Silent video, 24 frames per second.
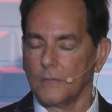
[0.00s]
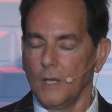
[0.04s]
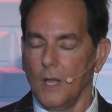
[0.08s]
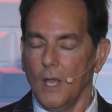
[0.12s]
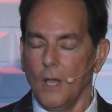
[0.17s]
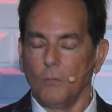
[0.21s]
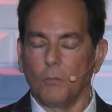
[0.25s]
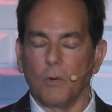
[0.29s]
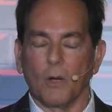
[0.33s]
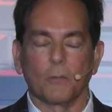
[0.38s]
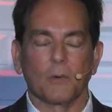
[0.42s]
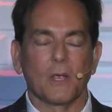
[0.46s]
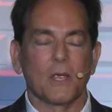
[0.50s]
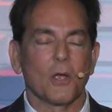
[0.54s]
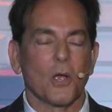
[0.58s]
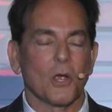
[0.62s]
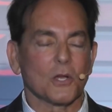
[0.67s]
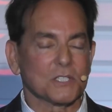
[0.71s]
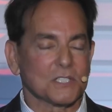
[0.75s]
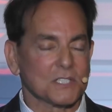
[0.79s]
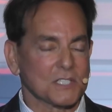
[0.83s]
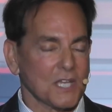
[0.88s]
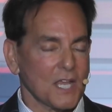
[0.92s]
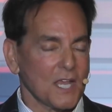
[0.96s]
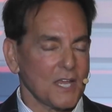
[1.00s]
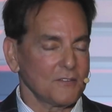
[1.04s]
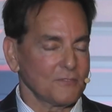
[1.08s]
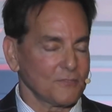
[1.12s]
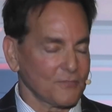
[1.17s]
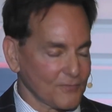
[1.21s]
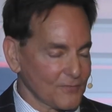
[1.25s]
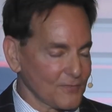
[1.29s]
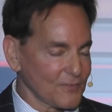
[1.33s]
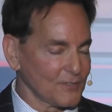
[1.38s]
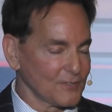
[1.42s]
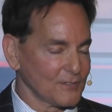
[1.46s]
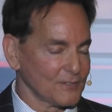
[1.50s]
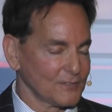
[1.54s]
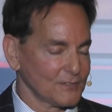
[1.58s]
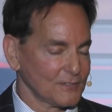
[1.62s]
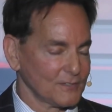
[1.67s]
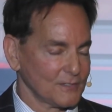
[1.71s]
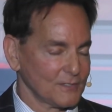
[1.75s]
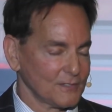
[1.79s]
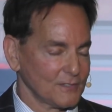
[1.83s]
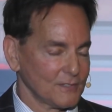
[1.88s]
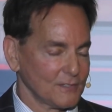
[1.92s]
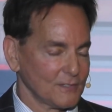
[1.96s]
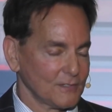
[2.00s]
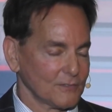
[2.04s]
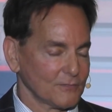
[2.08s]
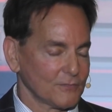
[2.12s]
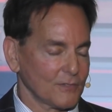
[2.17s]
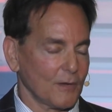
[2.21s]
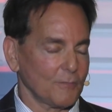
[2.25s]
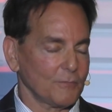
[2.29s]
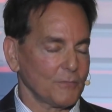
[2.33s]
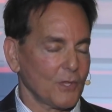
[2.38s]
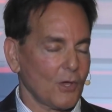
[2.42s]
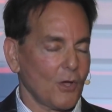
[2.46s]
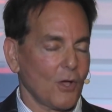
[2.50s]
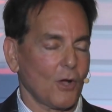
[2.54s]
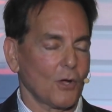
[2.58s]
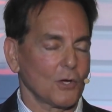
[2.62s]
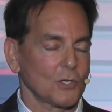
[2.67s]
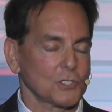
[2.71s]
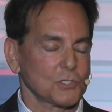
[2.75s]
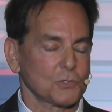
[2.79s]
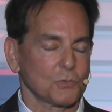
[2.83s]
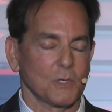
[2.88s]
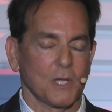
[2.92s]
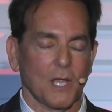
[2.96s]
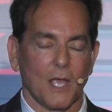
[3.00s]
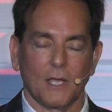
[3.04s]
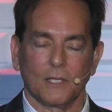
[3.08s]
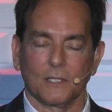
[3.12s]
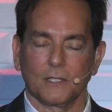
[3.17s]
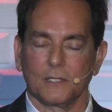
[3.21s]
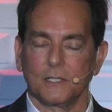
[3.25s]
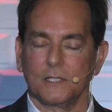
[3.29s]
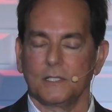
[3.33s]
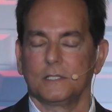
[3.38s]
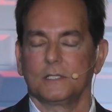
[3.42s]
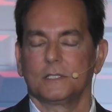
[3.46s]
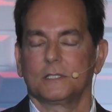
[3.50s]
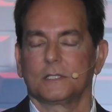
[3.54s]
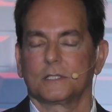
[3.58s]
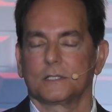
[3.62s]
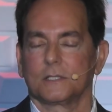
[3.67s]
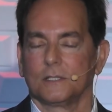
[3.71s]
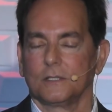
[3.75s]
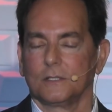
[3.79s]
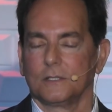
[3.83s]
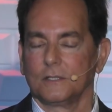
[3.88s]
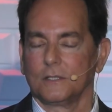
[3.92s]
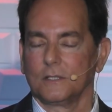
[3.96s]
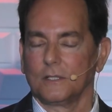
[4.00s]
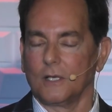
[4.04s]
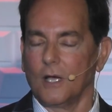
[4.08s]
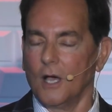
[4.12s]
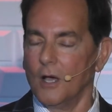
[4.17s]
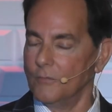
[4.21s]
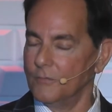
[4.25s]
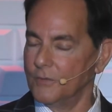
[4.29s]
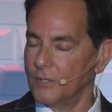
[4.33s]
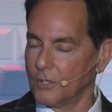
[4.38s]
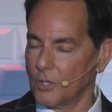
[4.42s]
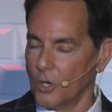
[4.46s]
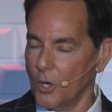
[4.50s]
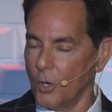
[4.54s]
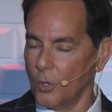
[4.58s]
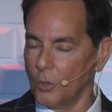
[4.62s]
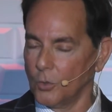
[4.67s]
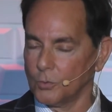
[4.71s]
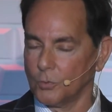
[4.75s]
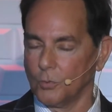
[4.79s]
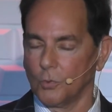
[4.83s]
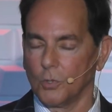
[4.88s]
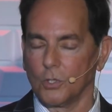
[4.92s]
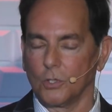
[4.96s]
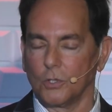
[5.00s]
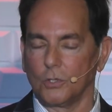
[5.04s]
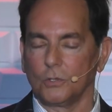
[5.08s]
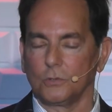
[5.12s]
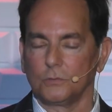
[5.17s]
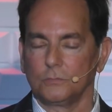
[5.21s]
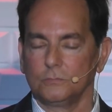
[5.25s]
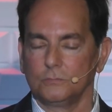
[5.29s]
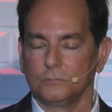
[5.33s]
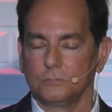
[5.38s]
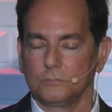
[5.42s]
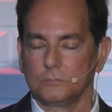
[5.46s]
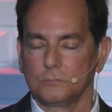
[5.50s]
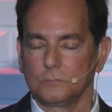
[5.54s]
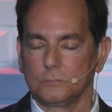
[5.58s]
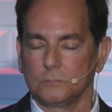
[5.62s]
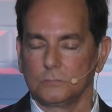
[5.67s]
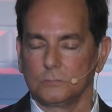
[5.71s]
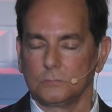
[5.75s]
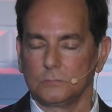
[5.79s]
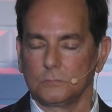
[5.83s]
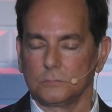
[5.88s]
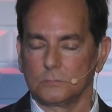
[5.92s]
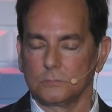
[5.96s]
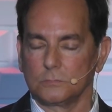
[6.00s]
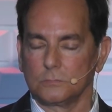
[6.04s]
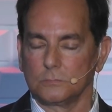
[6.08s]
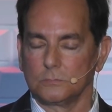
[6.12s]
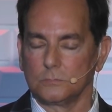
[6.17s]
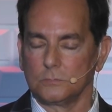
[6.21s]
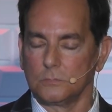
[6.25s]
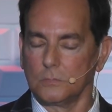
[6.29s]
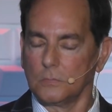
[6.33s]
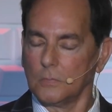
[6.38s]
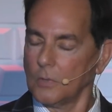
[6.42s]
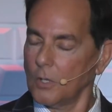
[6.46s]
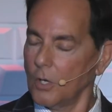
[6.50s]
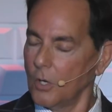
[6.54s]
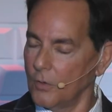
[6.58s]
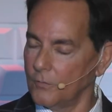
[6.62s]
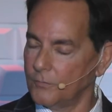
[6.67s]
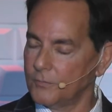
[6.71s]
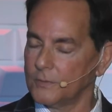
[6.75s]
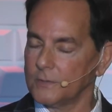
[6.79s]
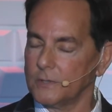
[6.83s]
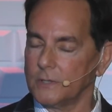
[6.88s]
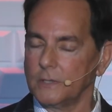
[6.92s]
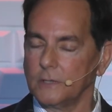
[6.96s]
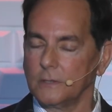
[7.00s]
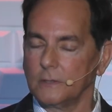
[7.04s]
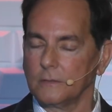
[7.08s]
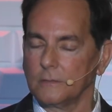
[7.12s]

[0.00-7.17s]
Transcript: where we are safe from the harsh realities of the cold world, hopefully,